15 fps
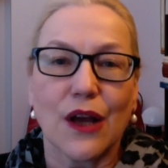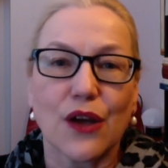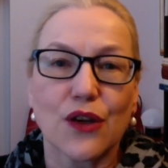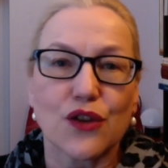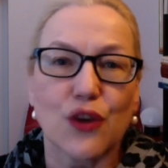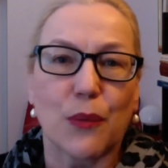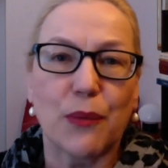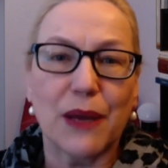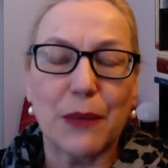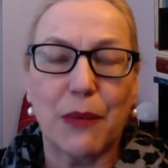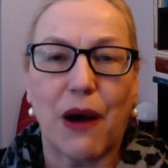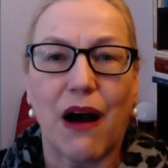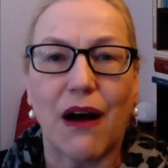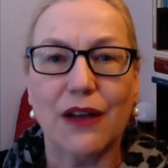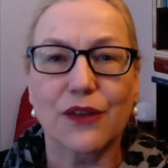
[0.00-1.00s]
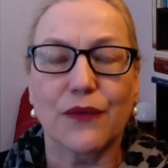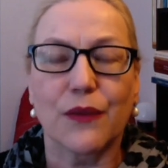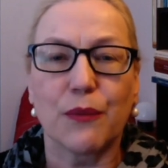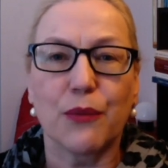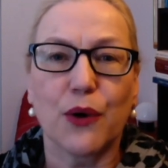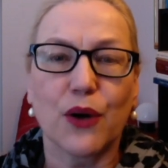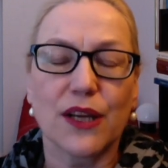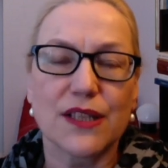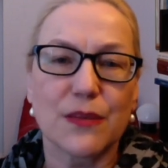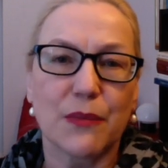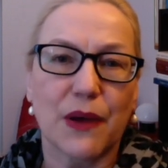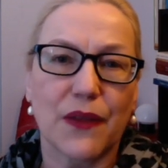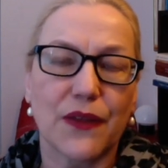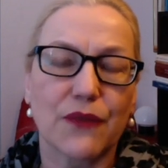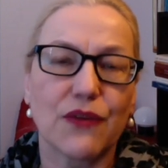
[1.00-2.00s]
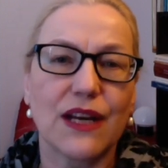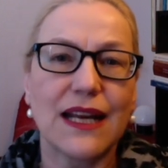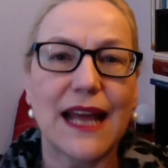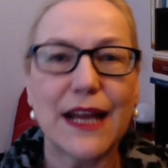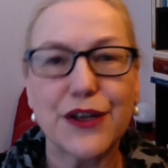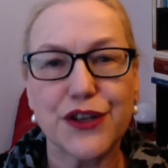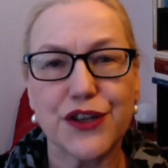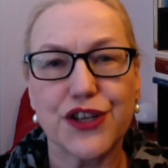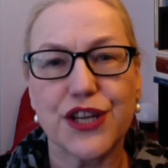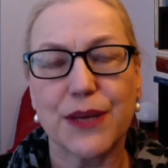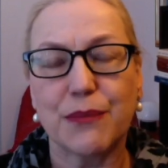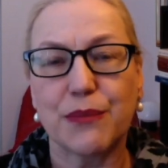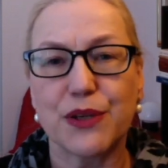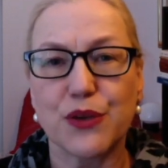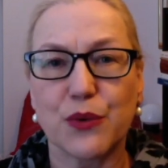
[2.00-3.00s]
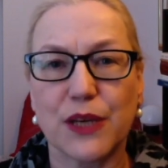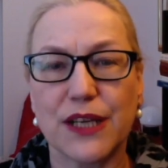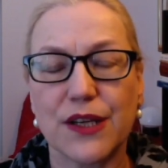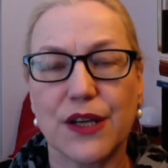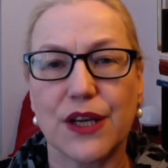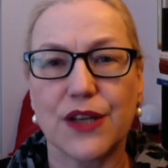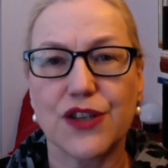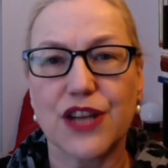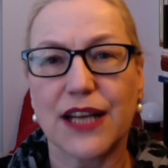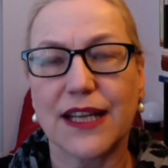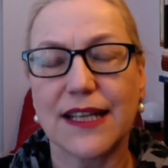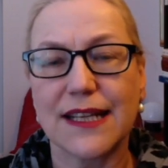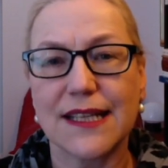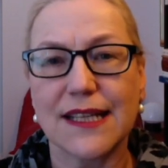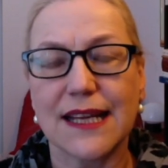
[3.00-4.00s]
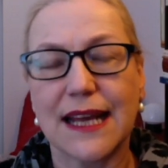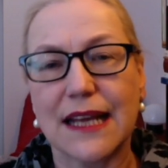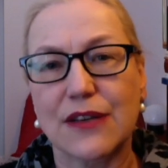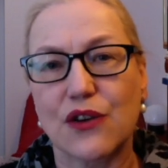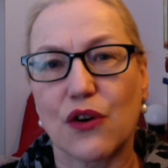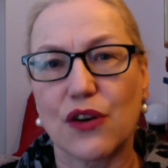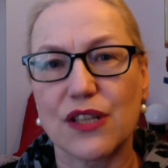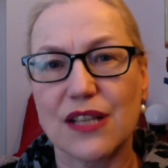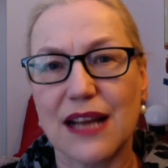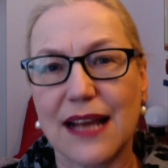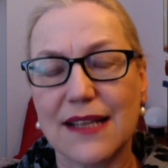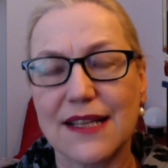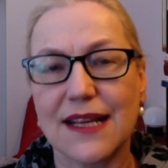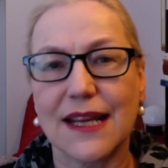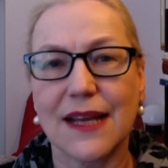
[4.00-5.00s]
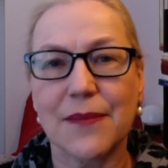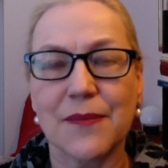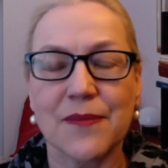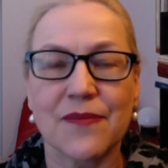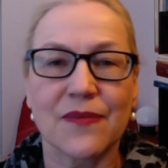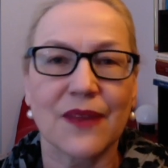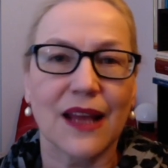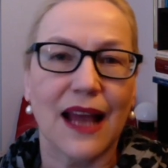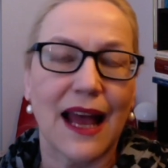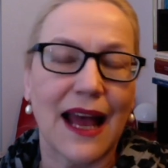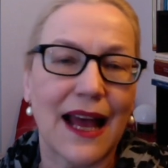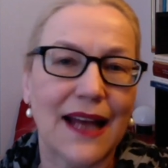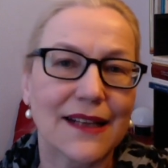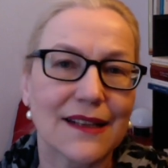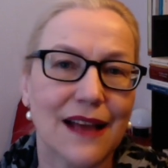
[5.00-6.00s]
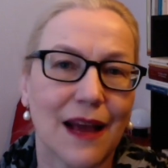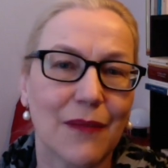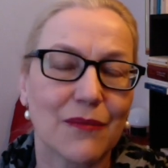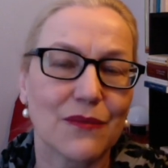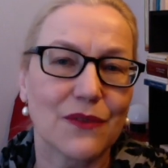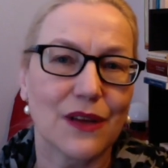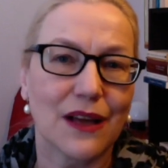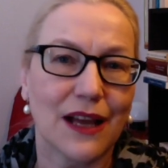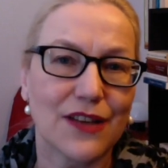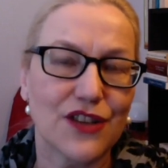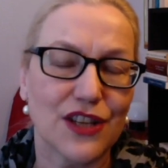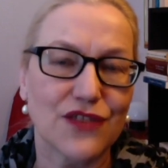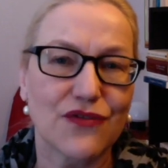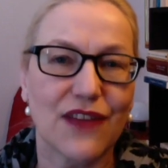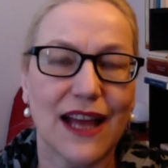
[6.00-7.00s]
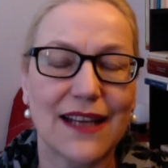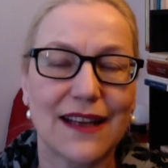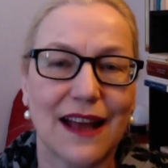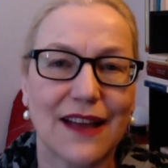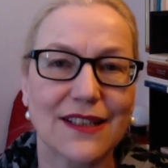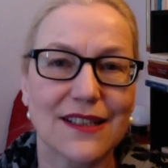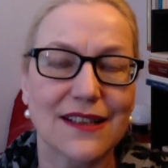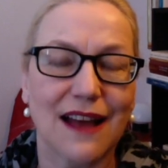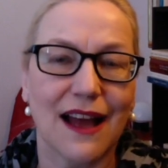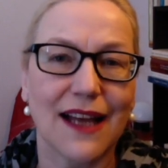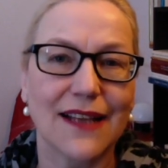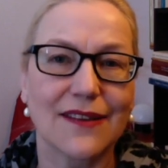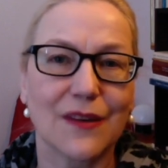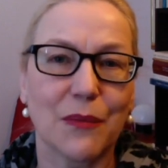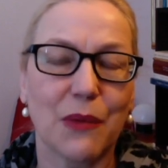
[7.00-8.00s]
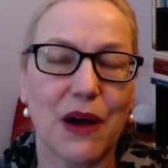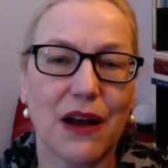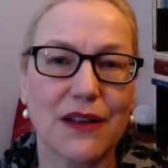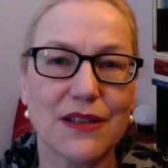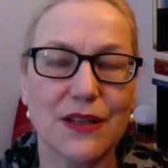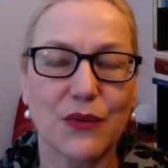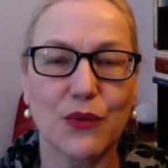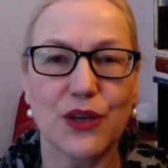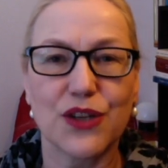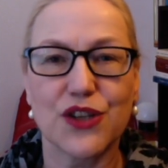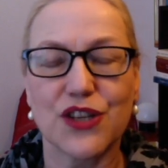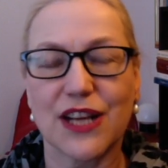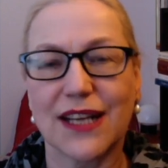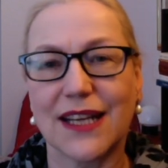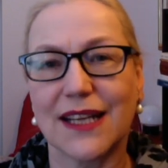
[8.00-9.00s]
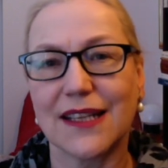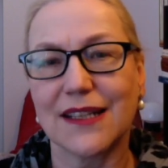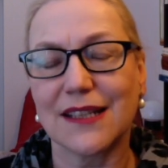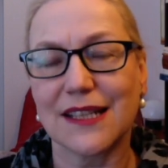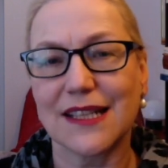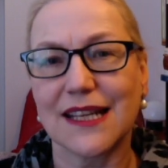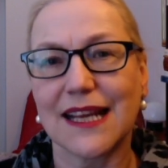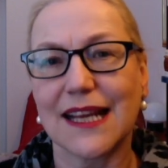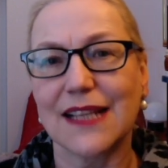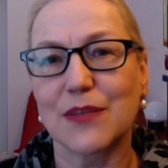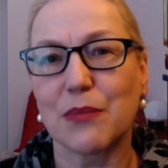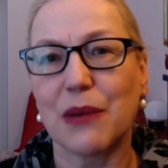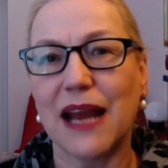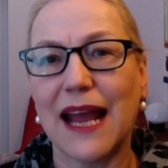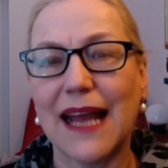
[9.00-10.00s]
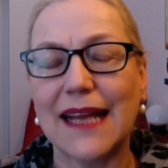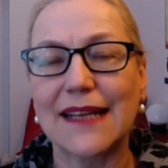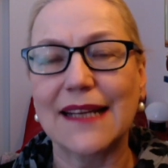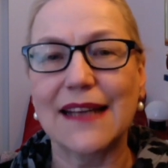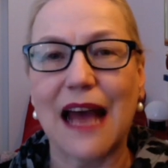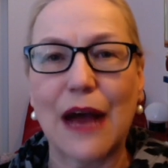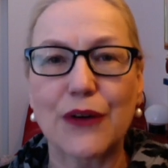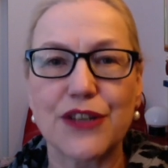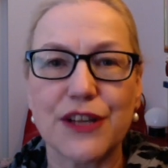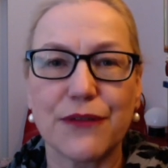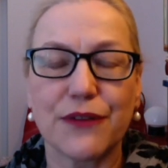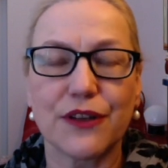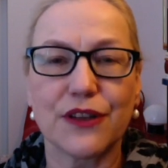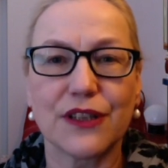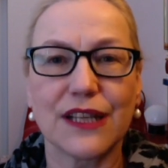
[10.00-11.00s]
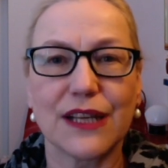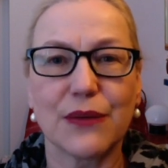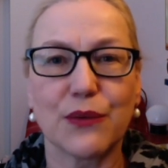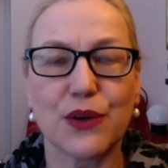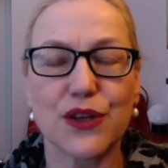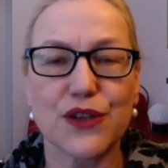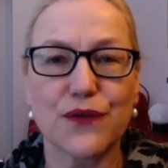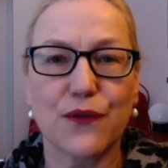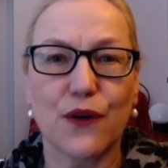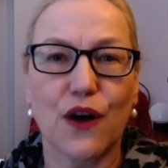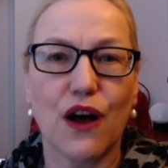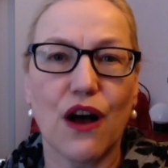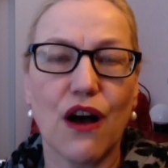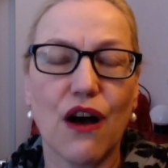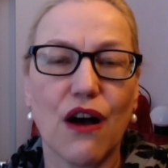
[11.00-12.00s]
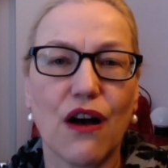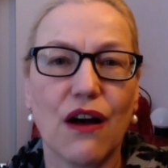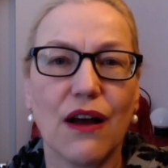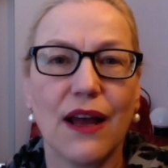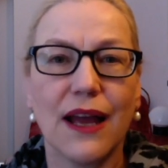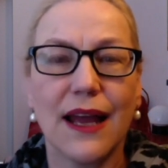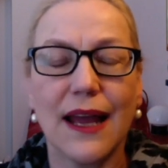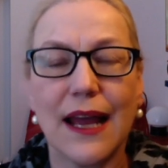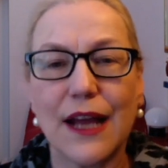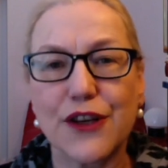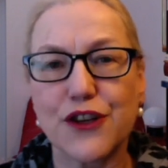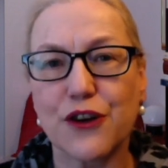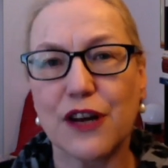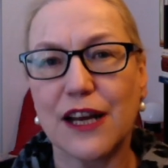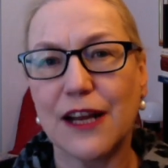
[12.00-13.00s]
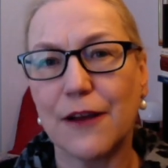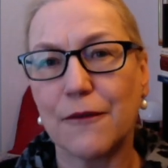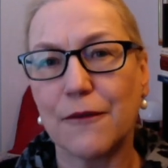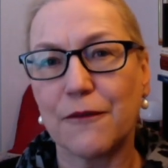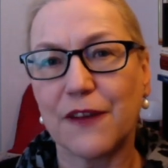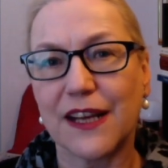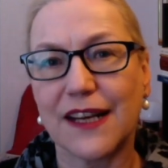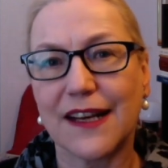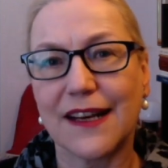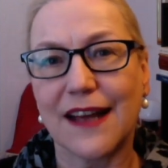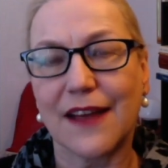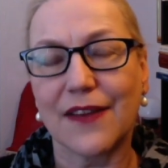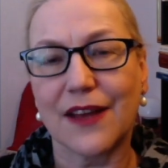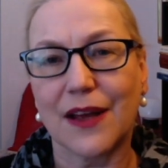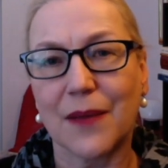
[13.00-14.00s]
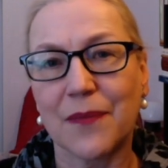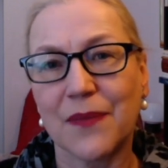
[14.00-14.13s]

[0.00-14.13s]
So, a big part of the book is about the relationship between Jenny Diski and Doris Lessing. And I just read last night the parts in which Jenny Diski explained how difficult it was for her to live in another